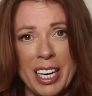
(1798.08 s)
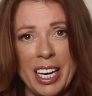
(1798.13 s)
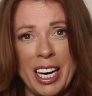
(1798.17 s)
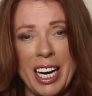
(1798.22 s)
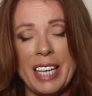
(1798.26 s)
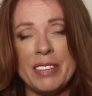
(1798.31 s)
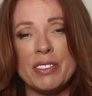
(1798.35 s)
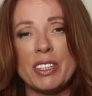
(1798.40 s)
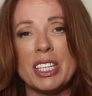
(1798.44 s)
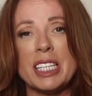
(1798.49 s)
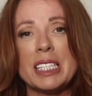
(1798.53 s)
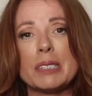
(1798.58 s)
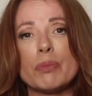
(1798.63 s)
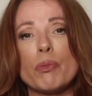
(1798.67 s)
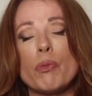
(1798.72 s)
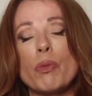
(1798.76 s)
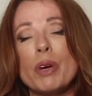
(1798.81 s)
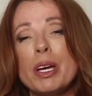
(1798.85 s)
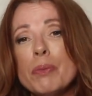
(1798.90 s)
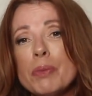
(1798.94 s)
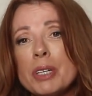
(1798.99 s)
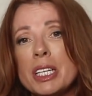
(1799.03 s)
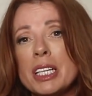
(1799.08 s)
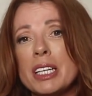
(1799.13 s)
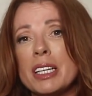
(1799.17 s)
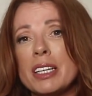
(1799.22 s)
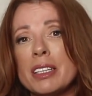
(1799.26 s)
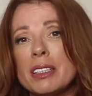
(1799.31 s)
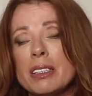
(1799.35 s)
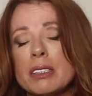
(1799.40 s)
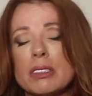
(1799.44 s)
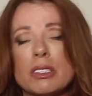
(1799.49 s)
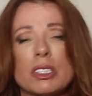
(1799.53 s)
And these
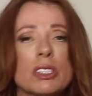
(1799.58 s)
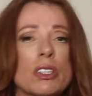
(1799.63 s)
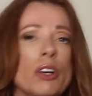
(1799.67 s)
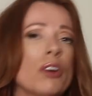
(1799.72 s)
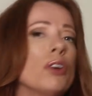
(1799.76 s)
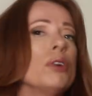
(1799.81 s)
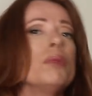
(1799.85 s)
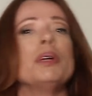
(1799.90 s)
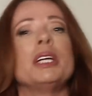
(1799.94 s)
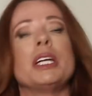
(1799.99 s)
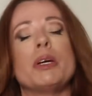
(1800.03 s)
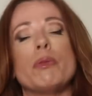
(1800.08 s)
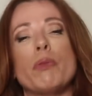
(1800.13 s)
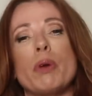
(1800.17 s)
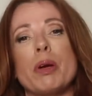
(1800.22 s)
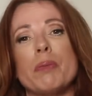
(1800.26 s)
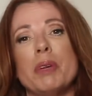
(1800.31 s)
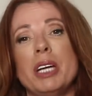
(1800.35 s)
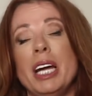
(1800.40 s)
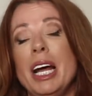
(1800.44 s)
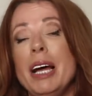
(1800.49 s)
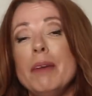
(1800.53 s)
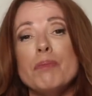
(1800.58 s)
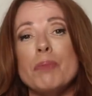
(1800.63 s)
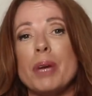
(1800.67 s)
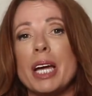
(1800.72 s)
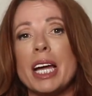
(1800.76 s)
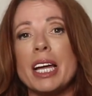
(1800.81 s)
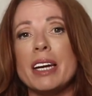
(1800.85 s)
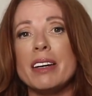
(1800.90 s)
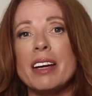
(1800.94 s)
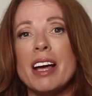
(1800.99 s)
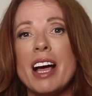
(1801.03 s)
women, so many women and
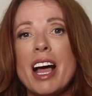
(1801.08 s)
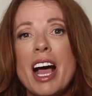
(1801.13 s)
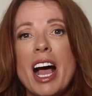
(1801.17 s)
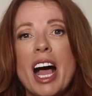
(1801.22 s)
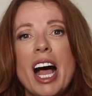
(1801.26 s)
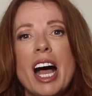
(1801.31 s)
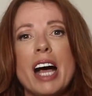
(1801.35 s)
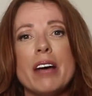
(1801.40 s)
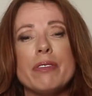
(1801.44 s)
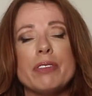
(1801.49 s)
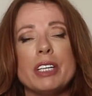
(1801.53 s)
men, have